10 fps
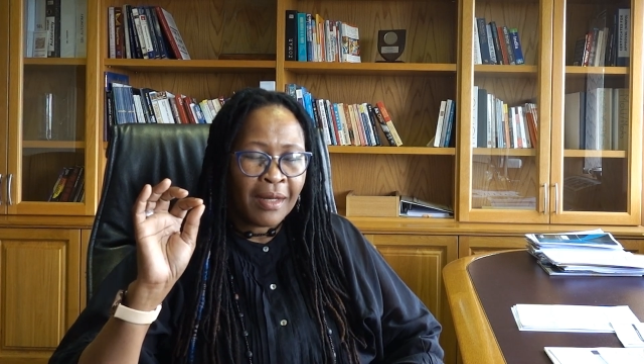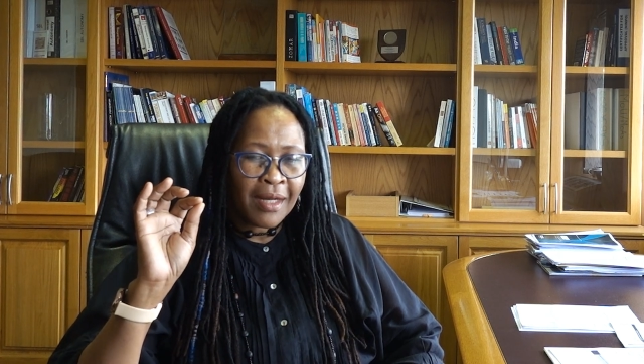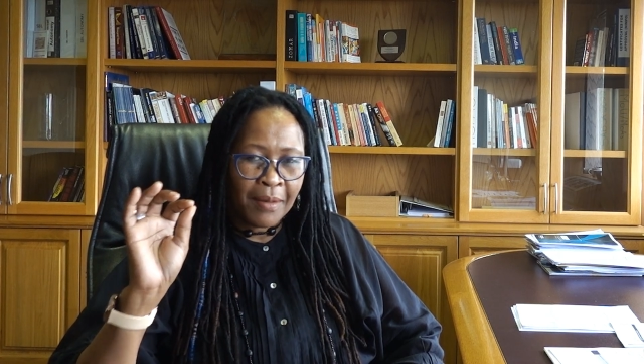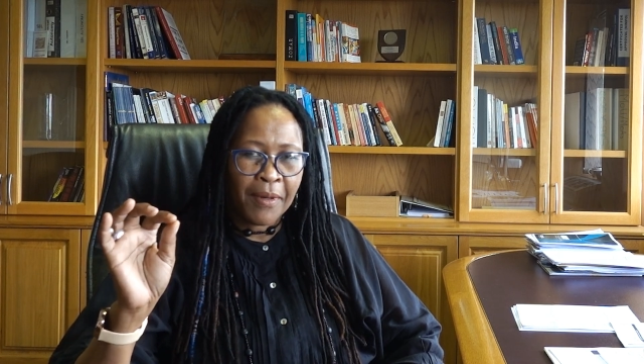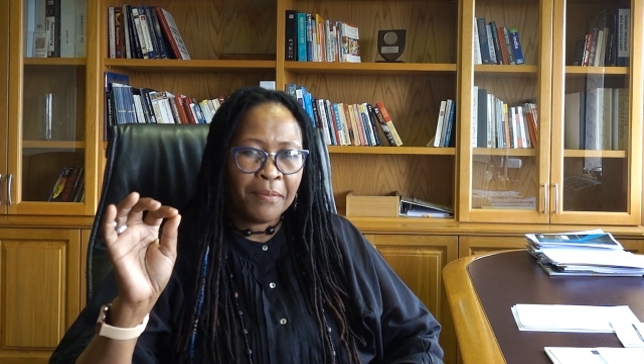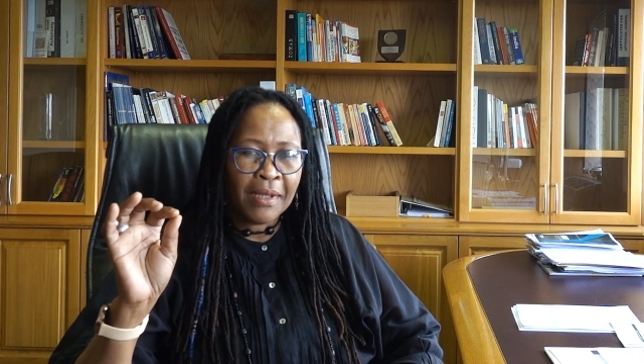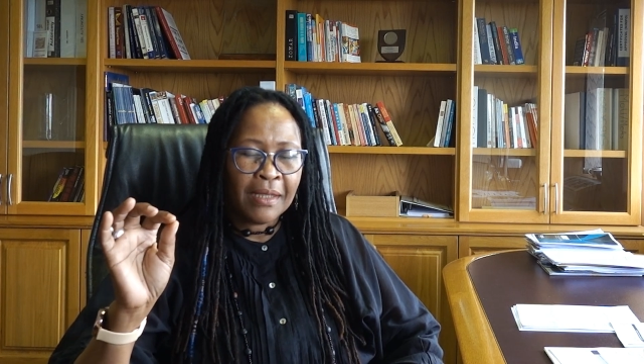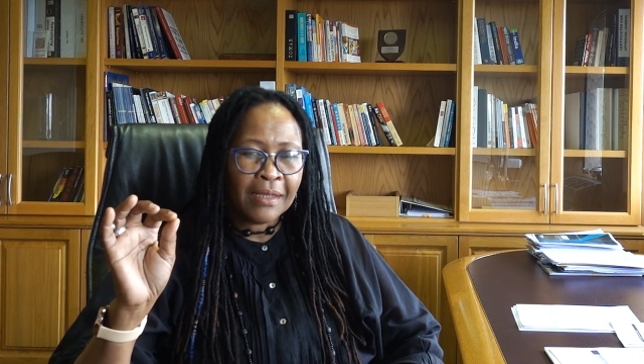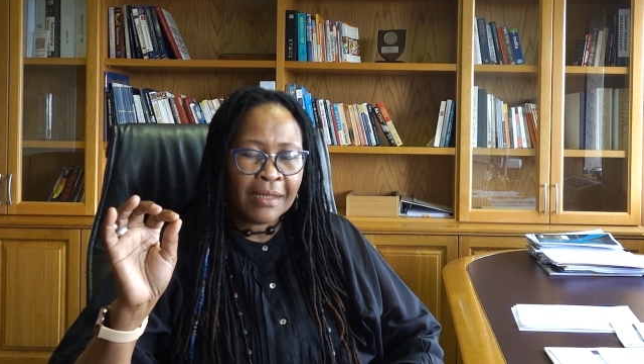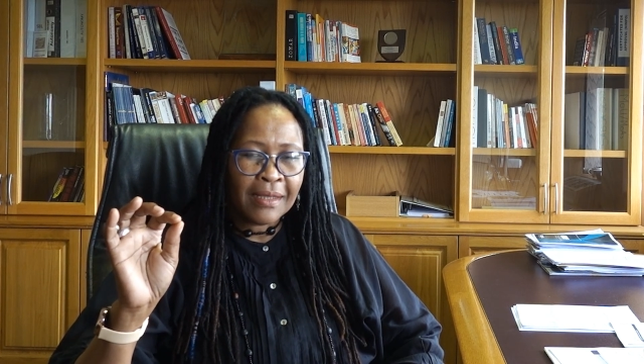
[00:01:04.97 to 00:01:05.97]

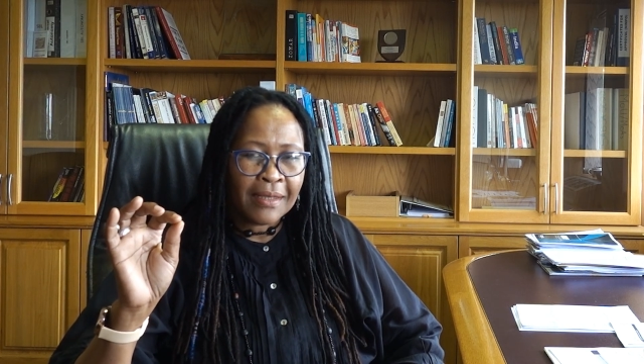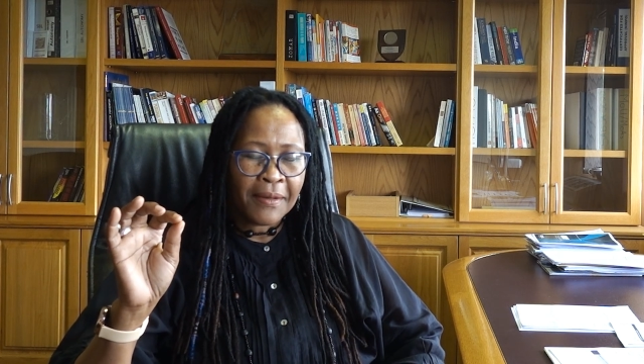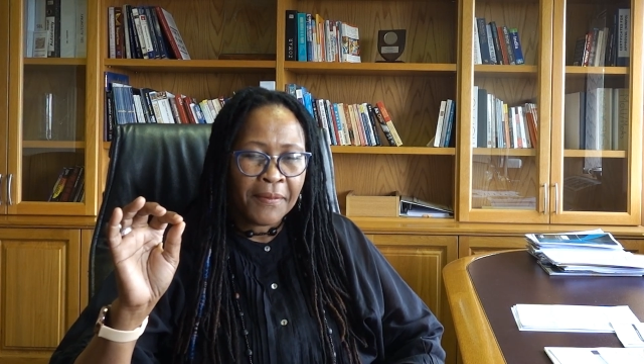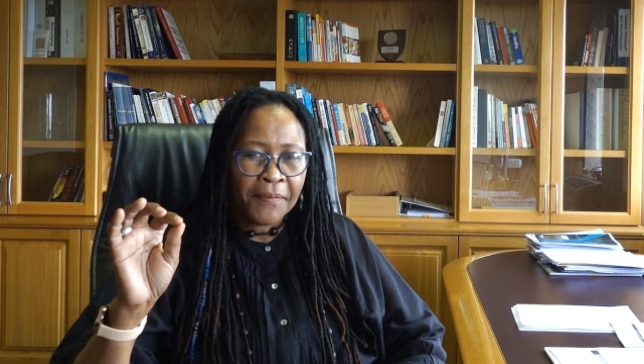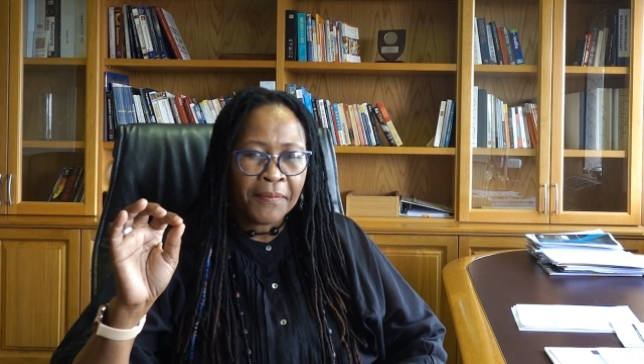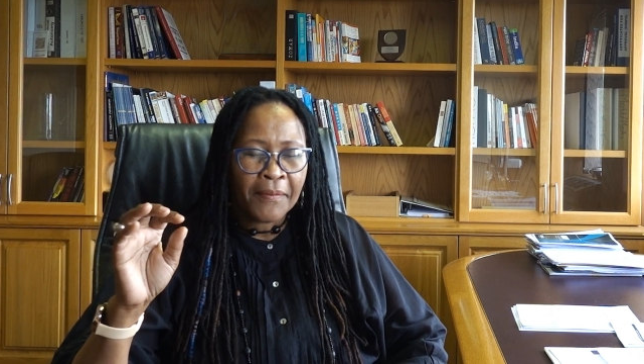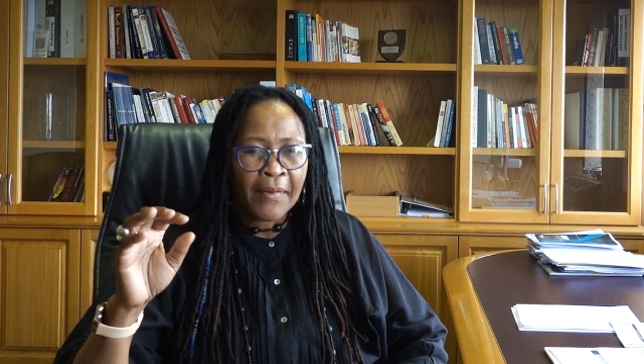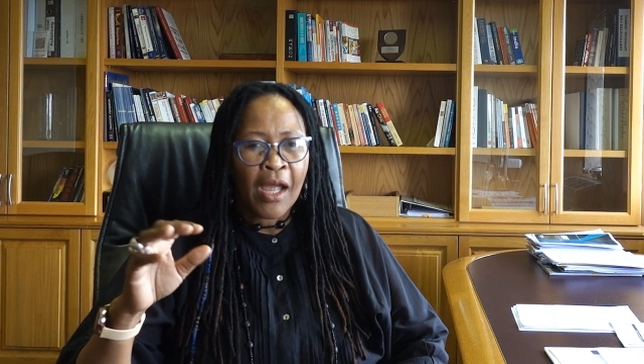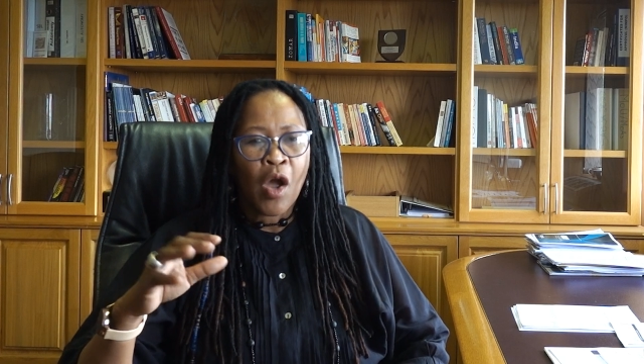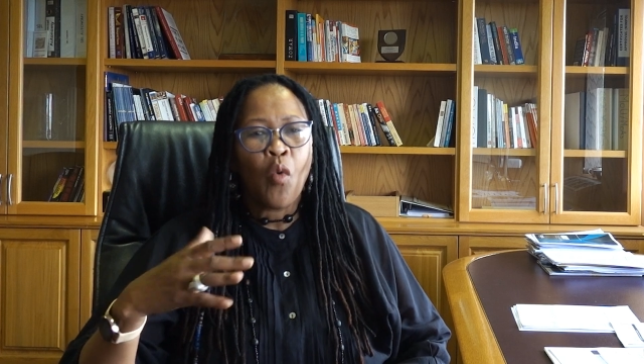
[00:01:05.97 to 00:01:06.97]
capabilities.
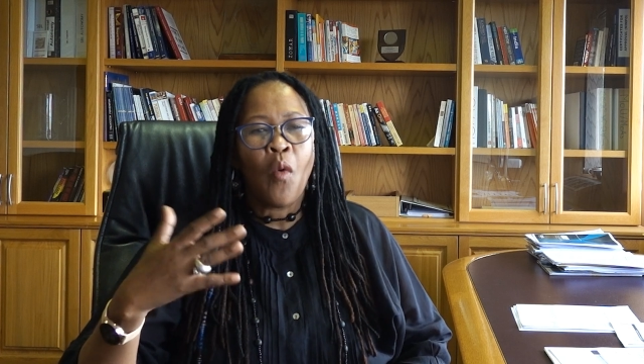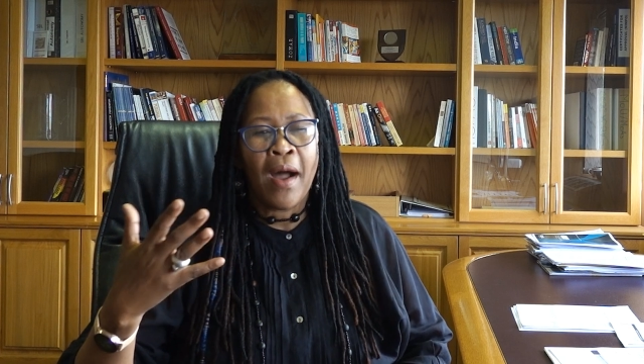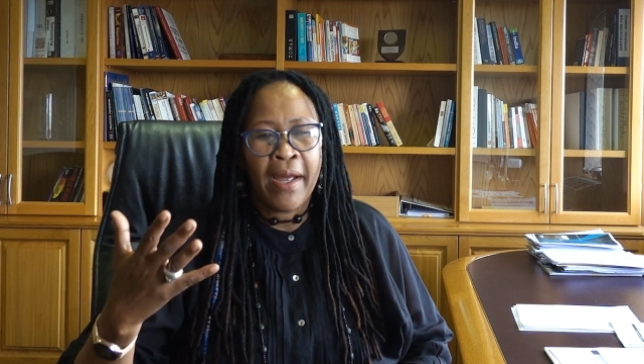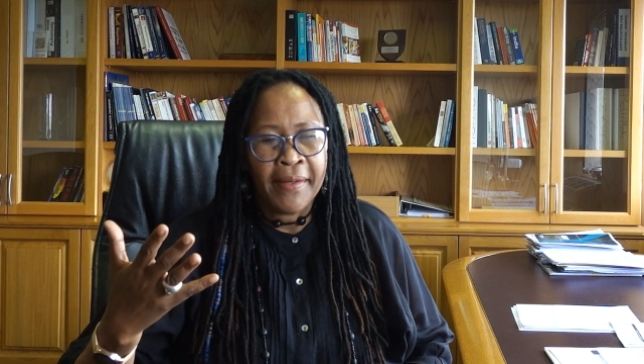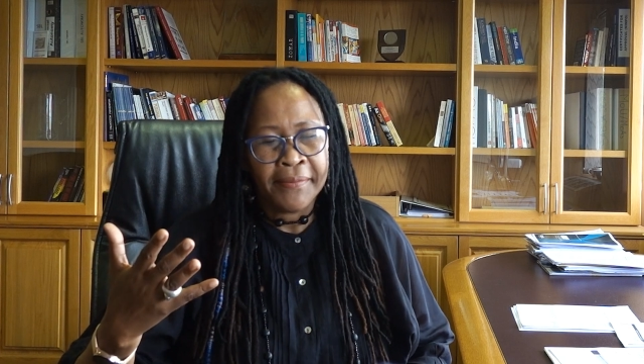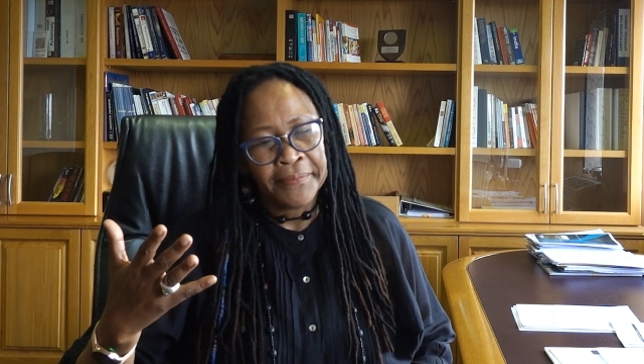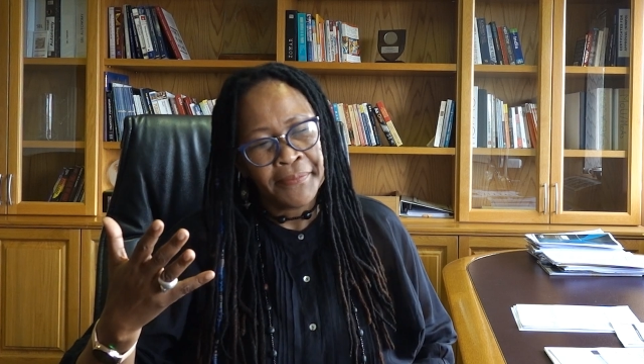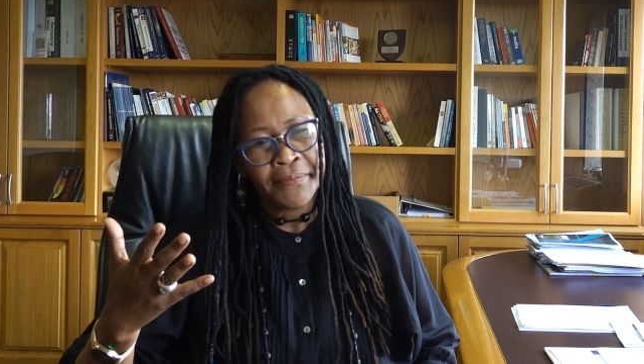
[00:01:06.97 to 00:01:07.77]
Why?